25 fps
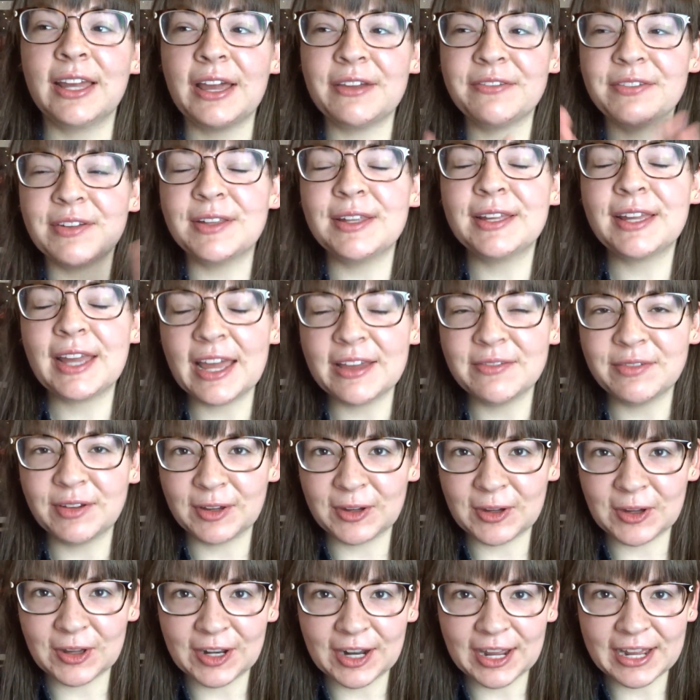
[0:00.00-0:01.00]
feel like I have a
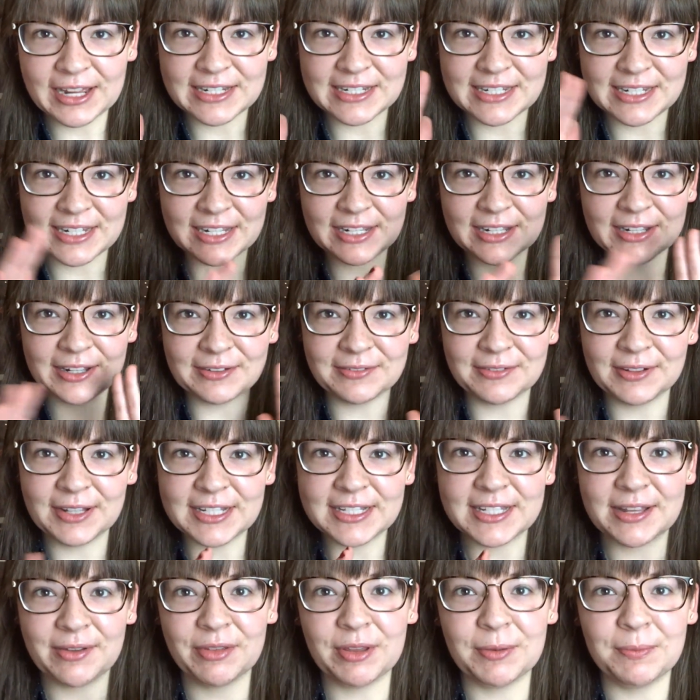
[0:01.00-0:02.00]
good idea of like
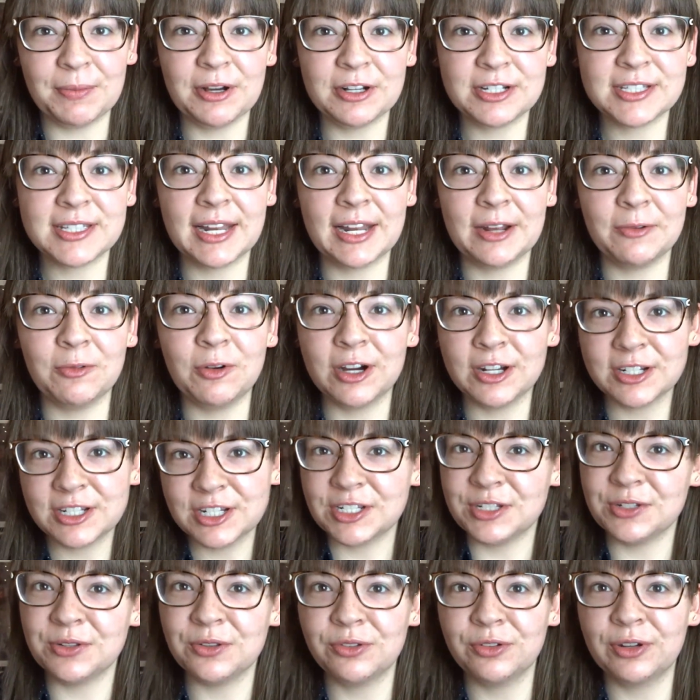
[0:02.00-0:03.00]
some of the books that I want
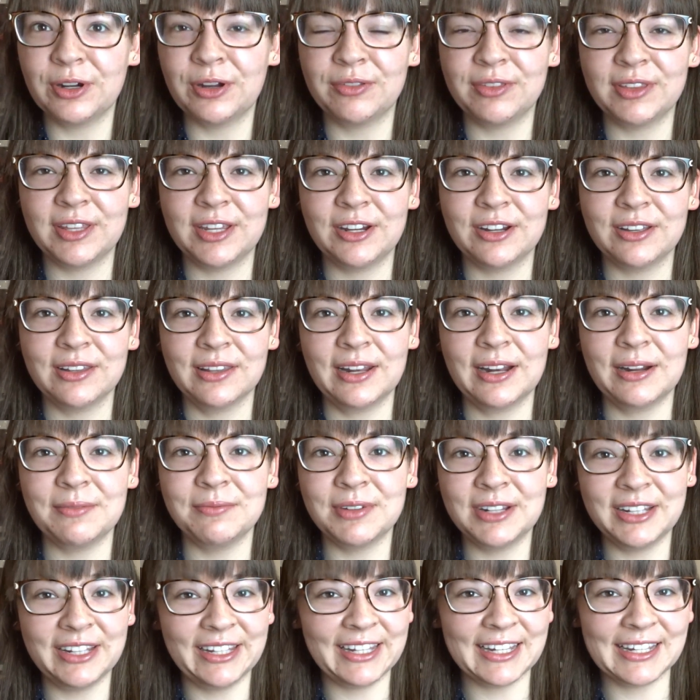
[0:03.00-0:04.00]
to do throughout the year that I'm
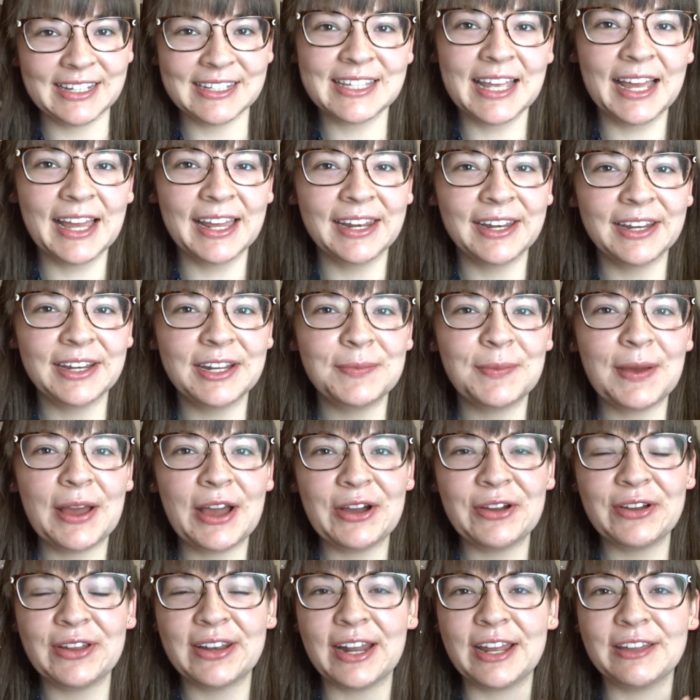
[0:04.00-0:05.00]
really excited
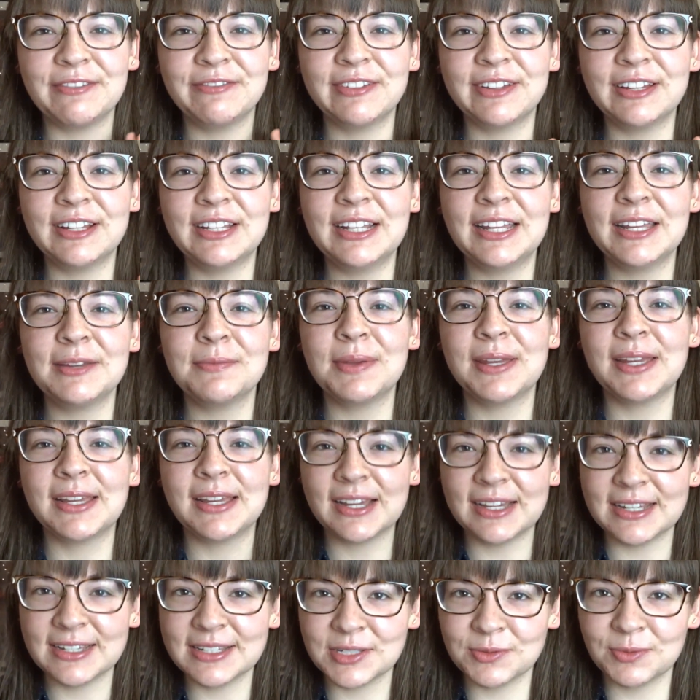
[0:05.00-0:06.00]
about. And I feel like
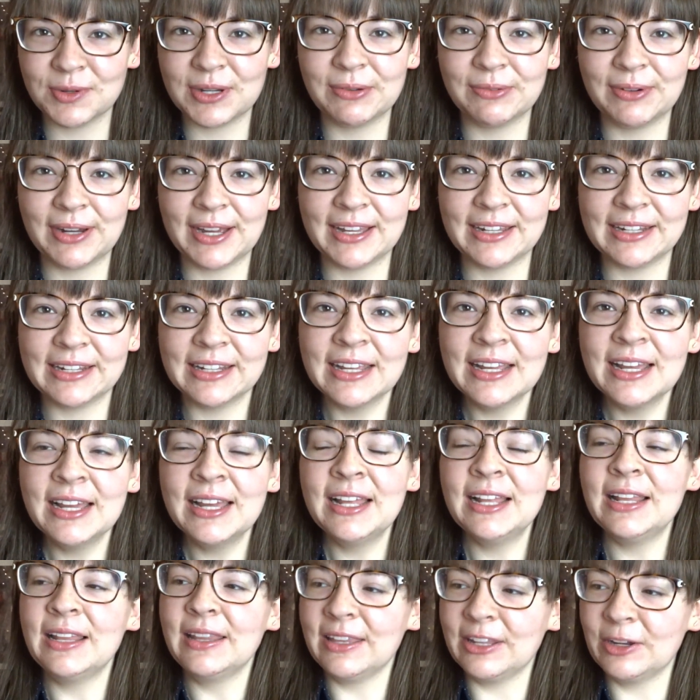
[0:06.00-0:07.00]
because we read
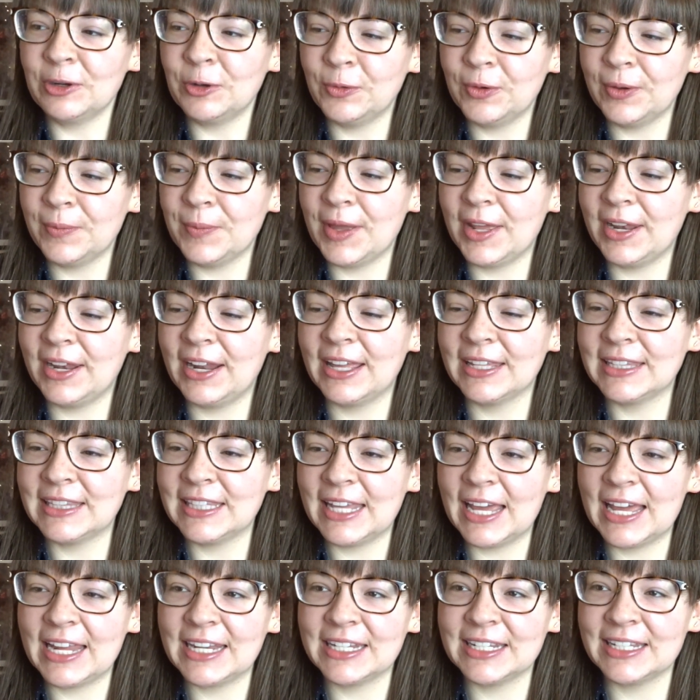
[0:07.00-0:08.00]
Little Women at
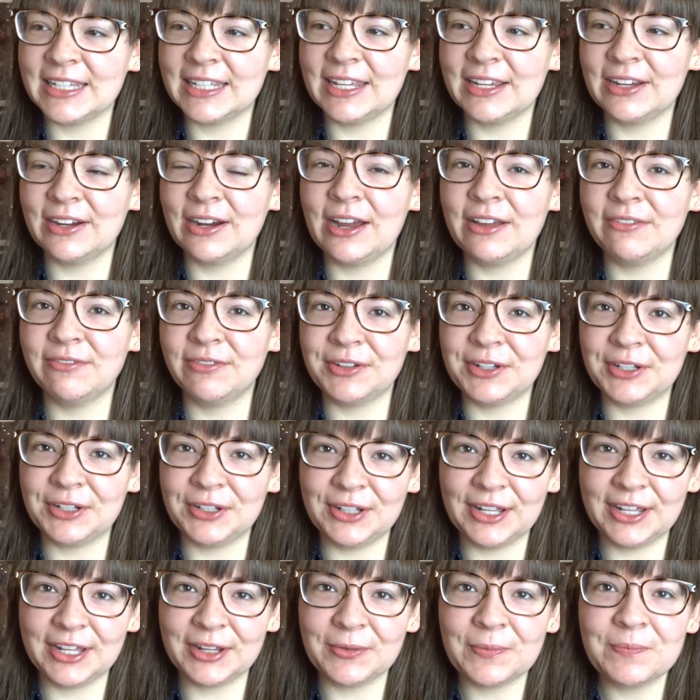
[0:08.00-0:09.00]
the end of the year, I feel
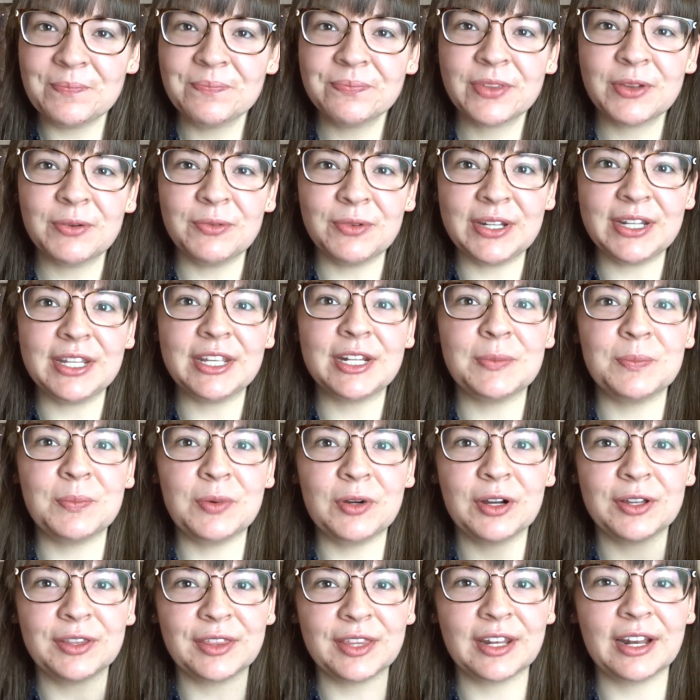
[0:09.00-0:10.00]
like we need a
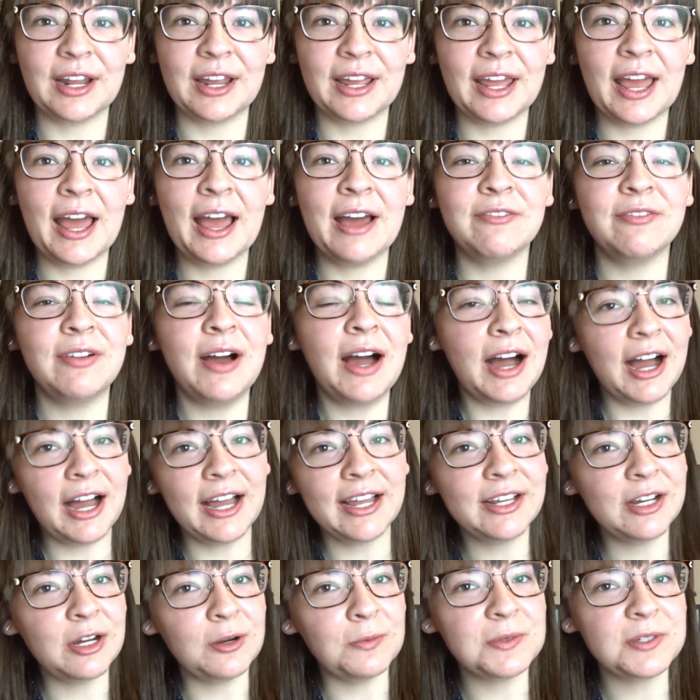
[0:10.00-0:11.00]
book that I have
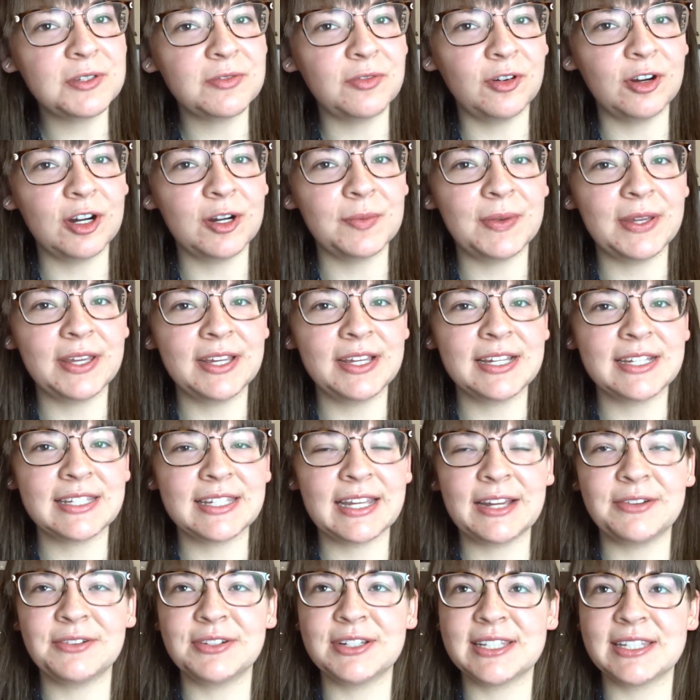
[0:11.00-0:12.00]
high hopes for, because
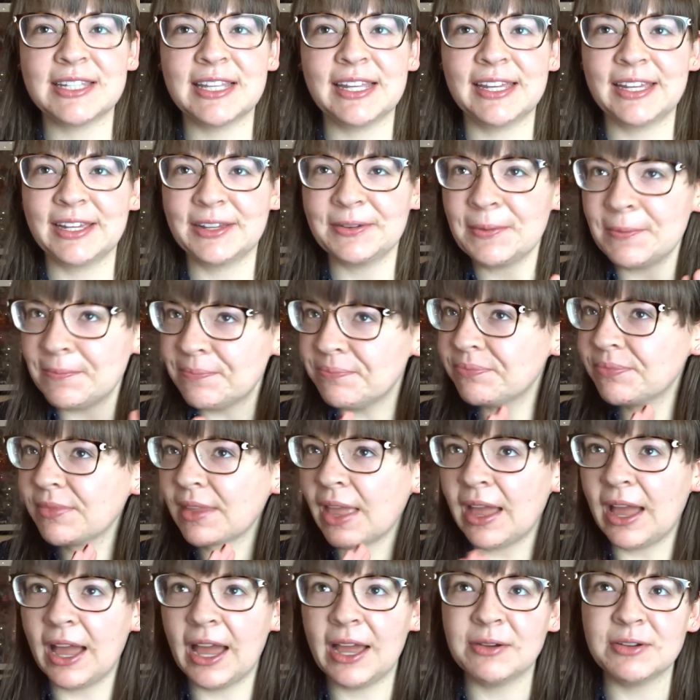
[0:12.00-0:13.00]
I was
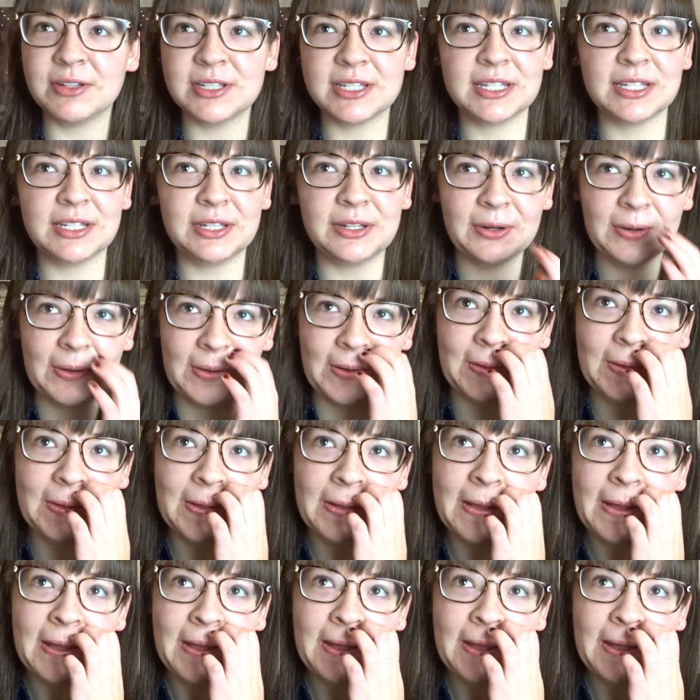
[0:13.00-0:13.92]
a little